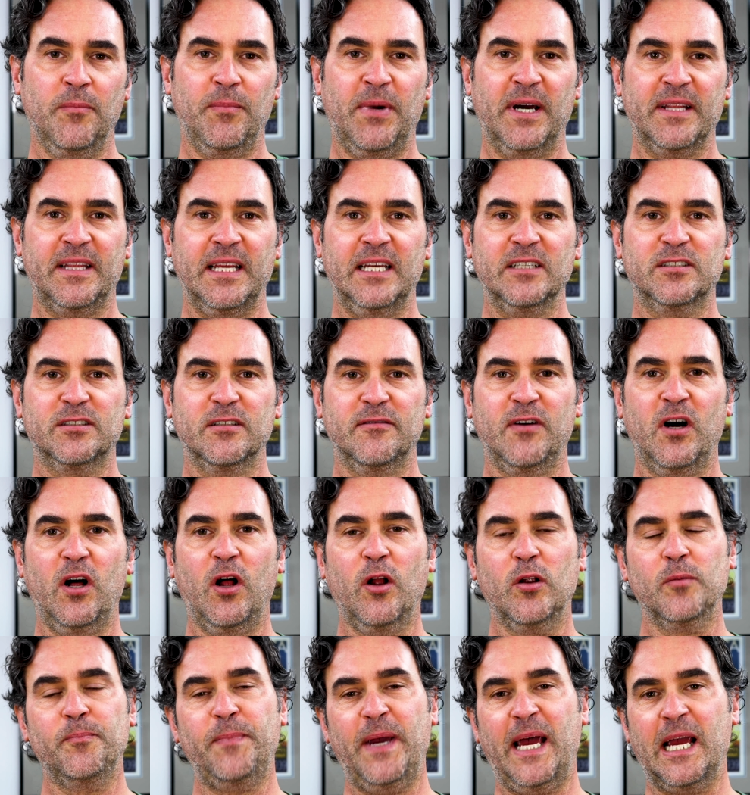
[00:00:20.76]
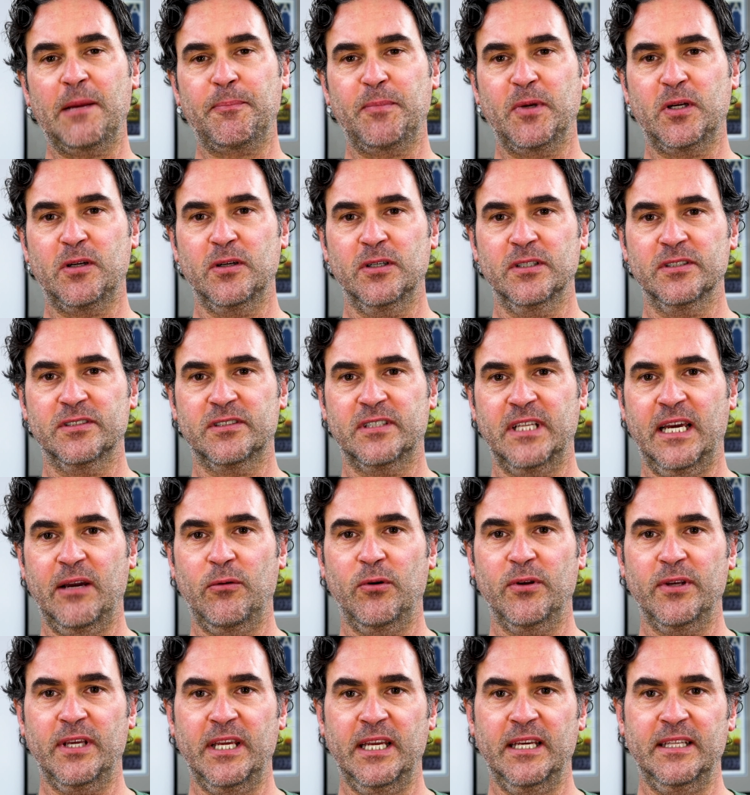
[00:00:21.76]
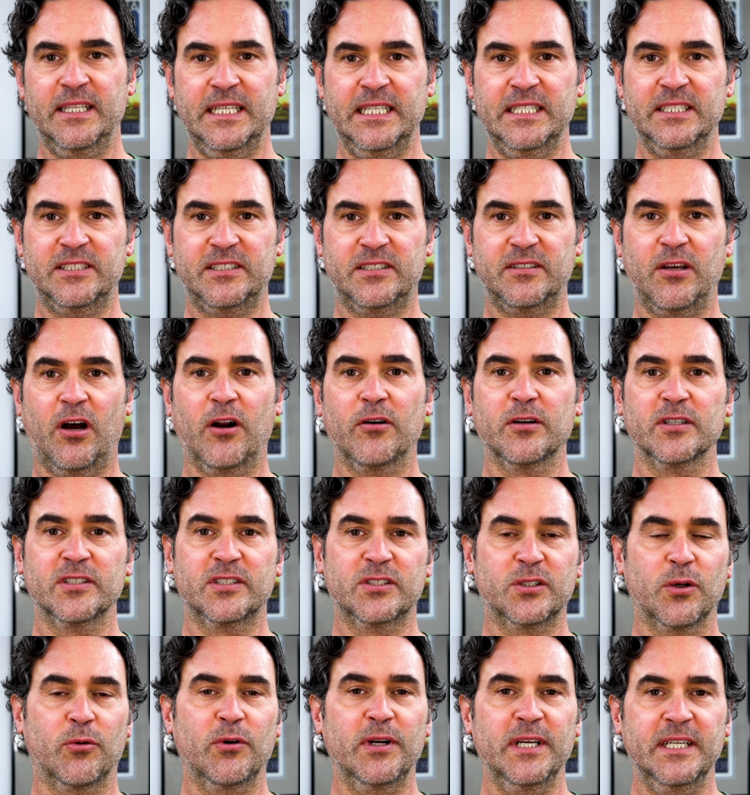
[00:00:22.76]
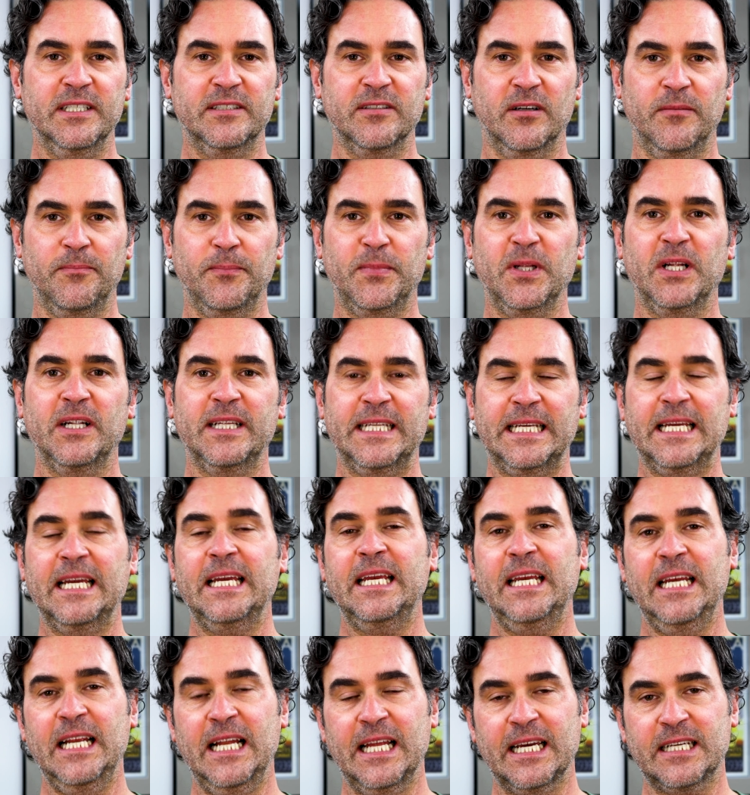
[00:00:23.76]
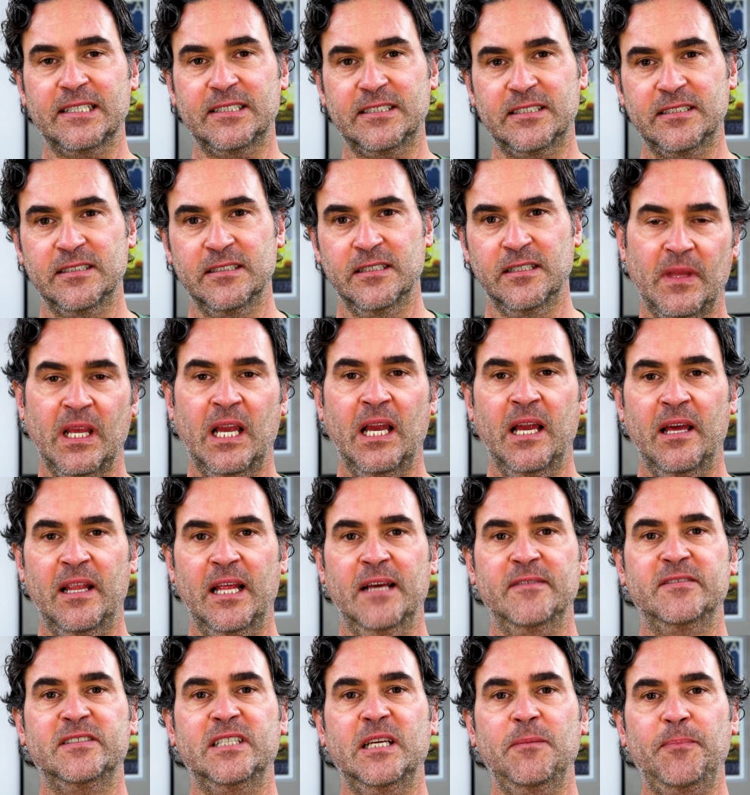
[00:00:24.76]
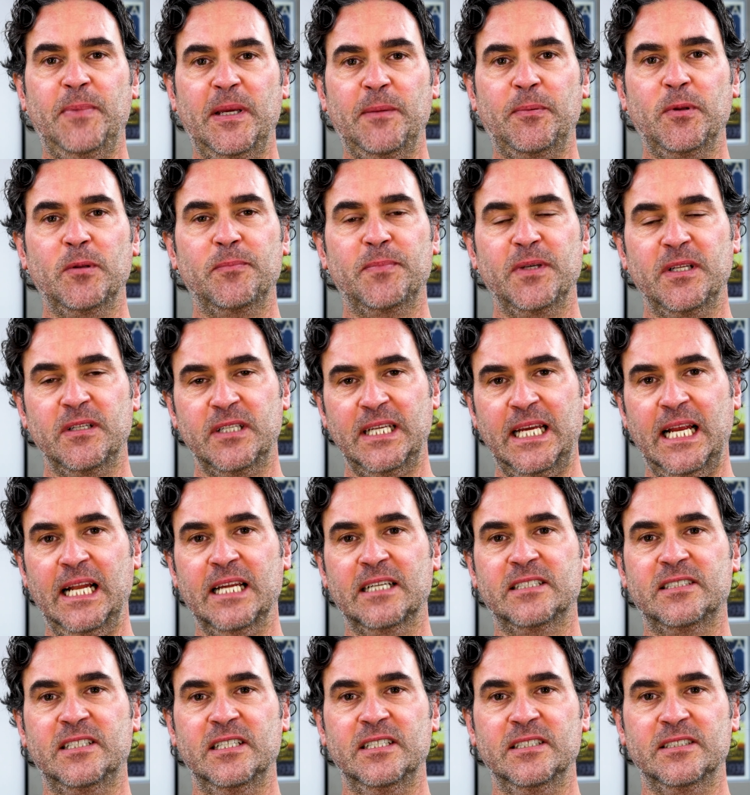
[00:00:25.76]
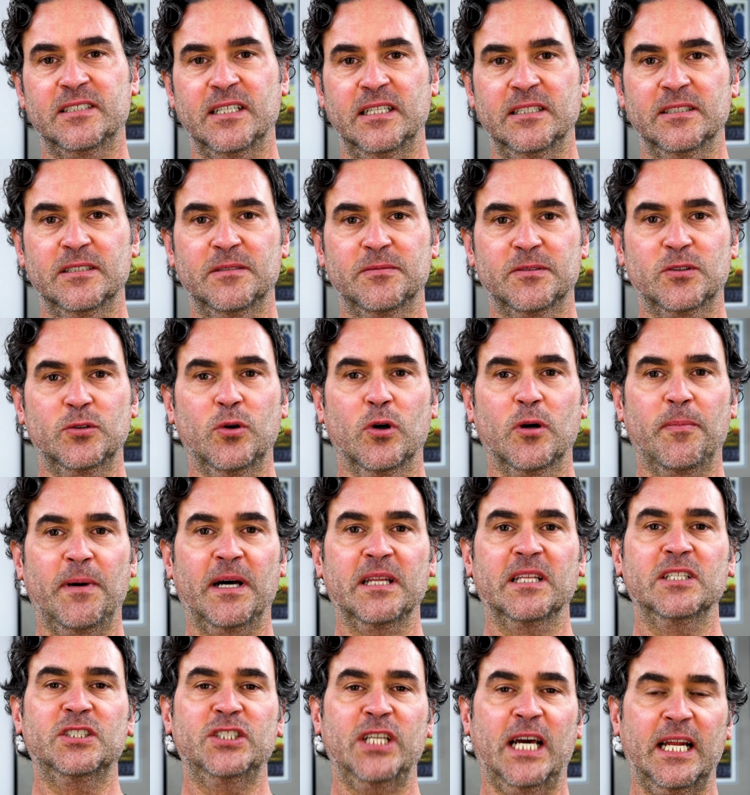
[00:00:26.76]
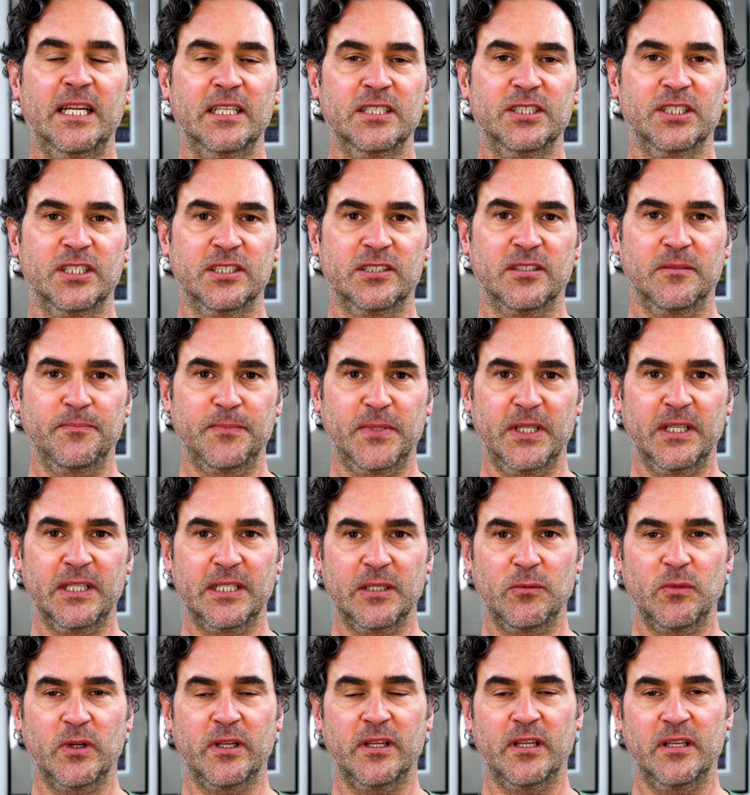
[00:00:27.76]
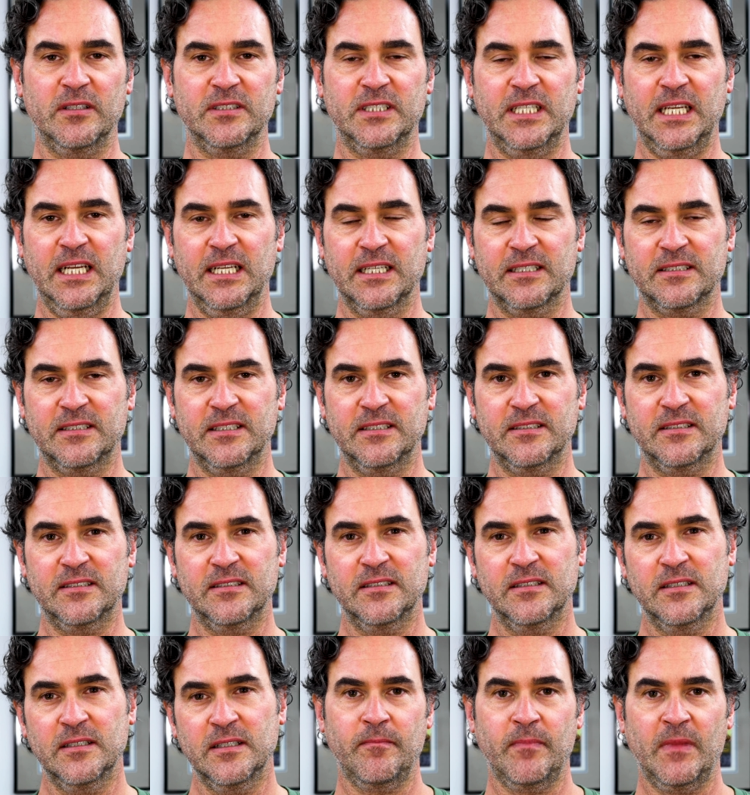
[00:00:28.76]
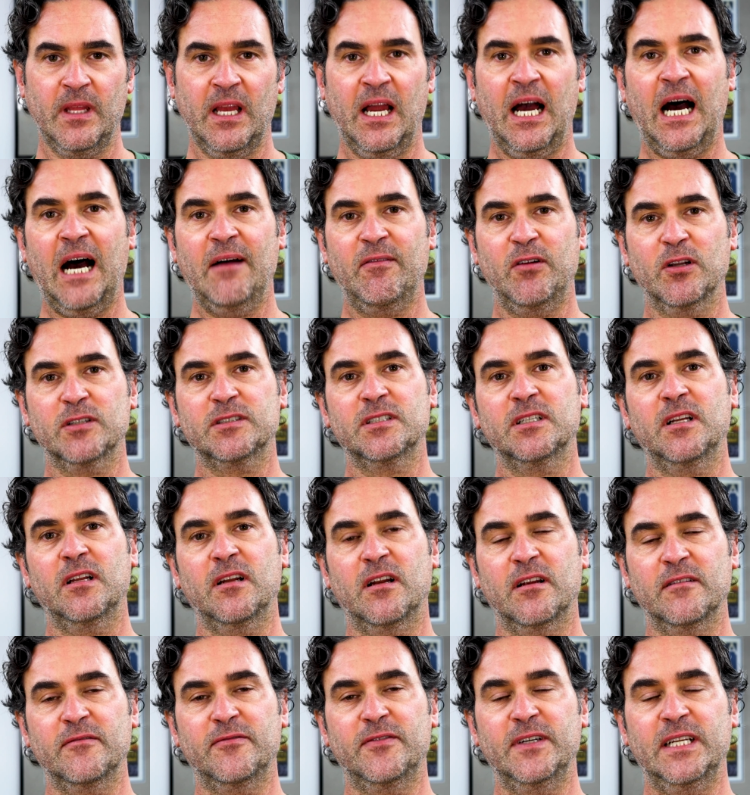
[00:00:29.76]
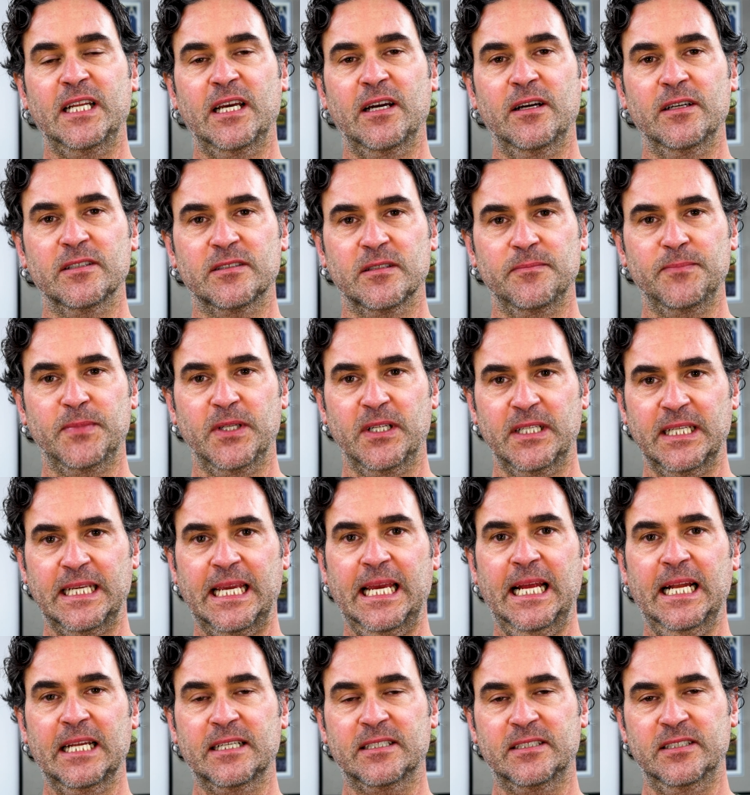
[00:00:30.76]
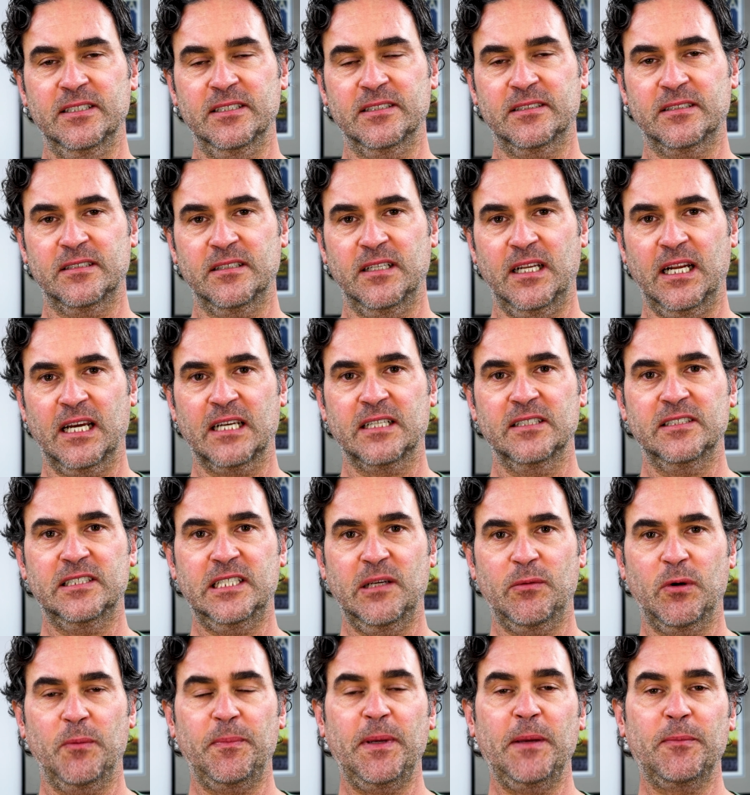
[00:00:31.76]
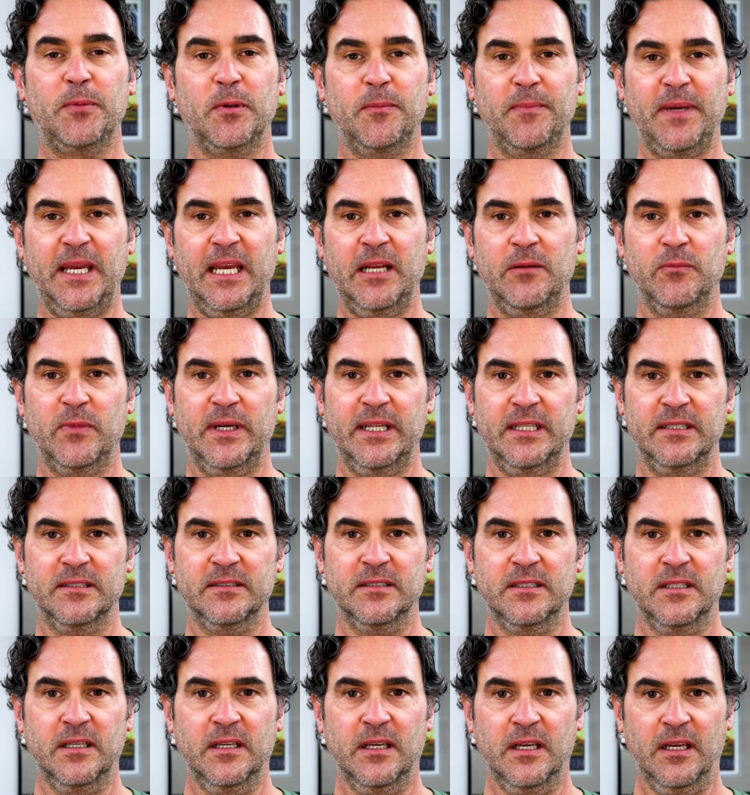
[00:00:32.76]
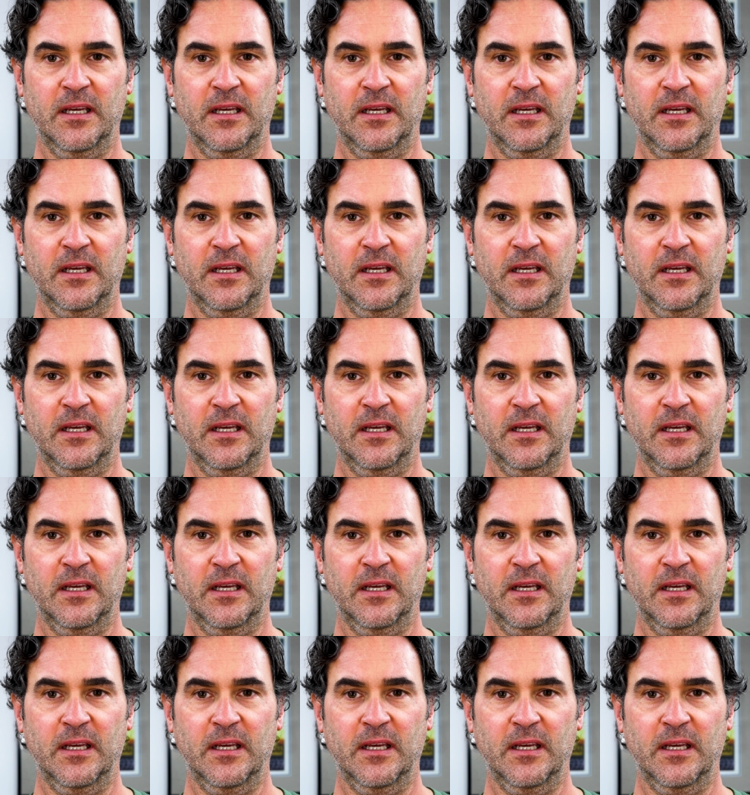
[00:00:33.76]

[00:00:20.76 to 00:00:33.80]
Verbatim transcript: but they sort of hold back because they will hear these horror stories on building a helix. They've seen people build helixes and talk about the challenges on building one of those helixes. I've looked at a lot of videos on building helixes and I can see what people mean when